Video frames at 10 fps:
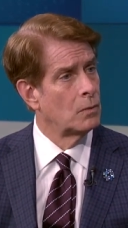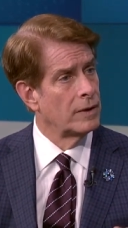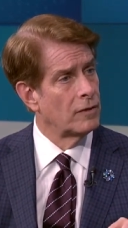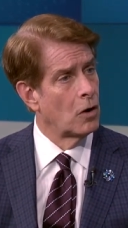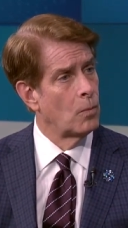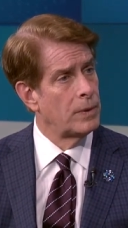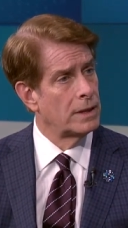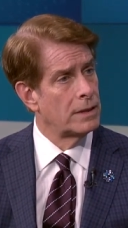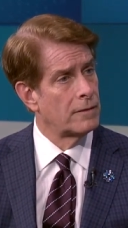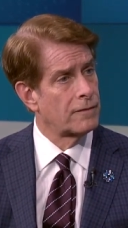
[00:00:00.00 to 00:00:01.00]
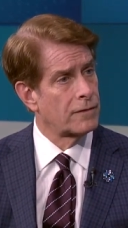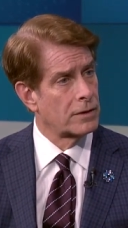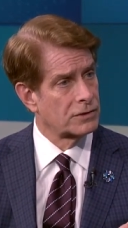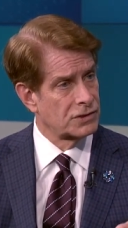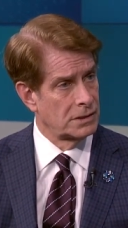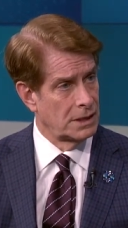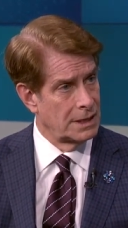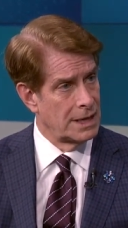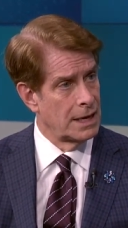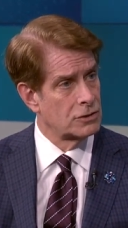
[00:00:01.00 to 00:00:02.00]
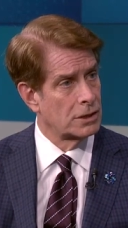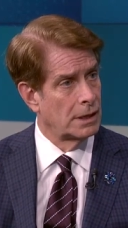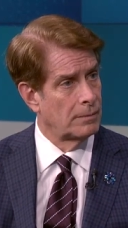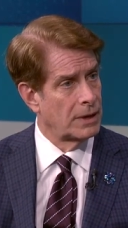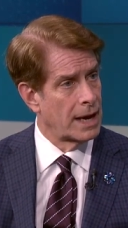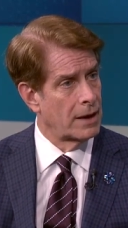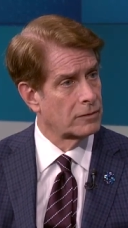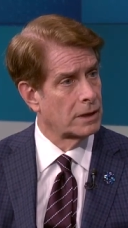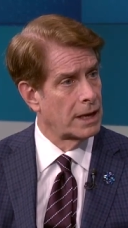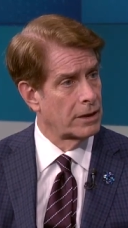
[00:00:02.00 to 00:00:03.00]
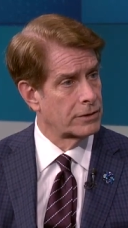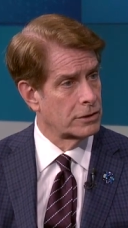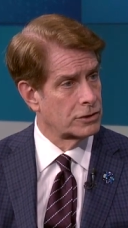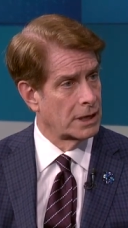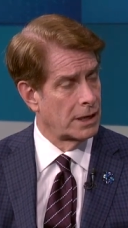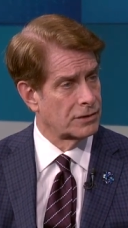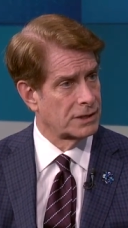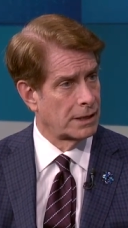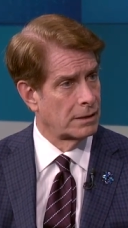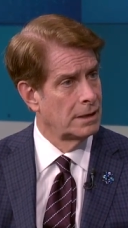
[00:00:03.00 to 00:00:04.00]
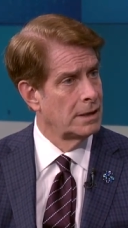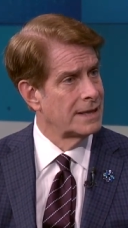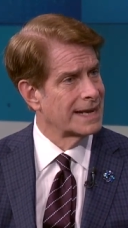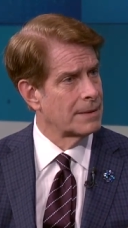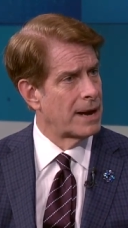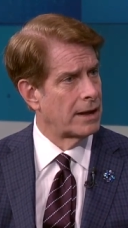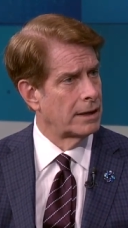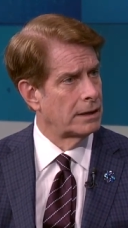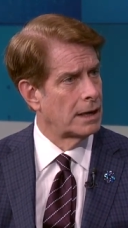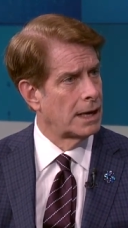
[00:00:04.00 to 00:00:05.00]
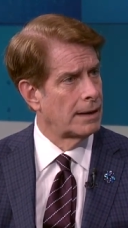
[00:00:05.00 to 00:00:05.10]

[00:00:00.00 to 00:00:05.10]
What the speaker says: We've opened the first in the nation behavioral health urgent care center. Think about it.